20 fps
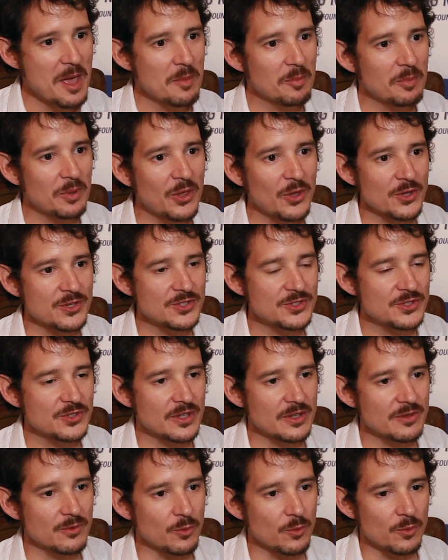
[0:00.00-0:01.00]

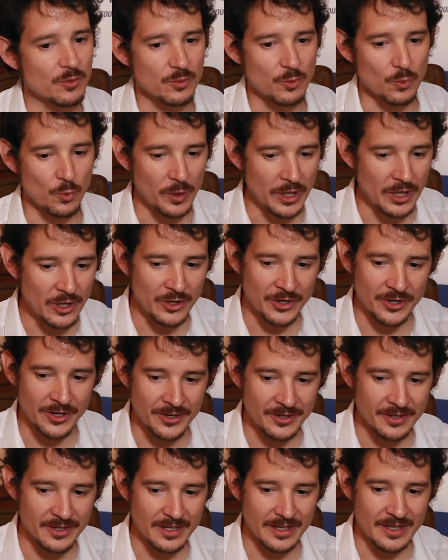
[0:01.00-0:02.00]
Because we
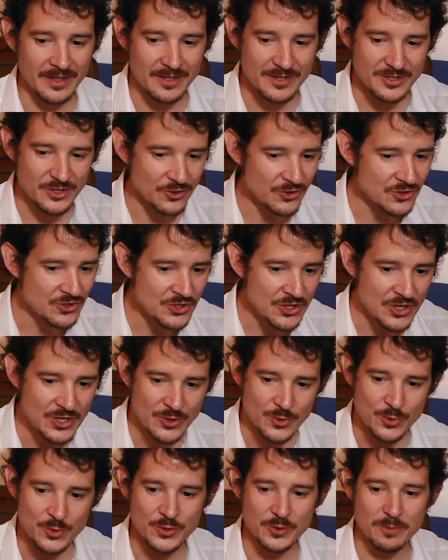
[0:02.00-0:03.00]
learn in this
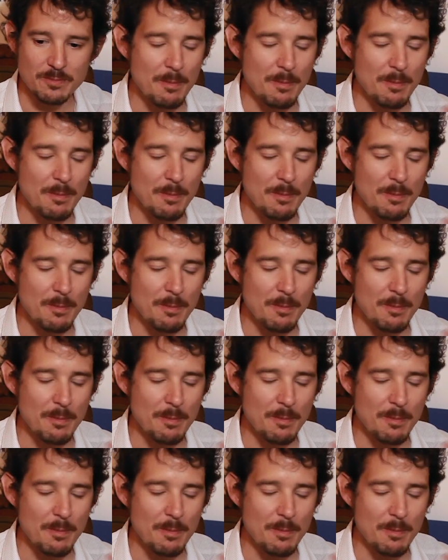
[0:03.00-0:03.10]
continuous,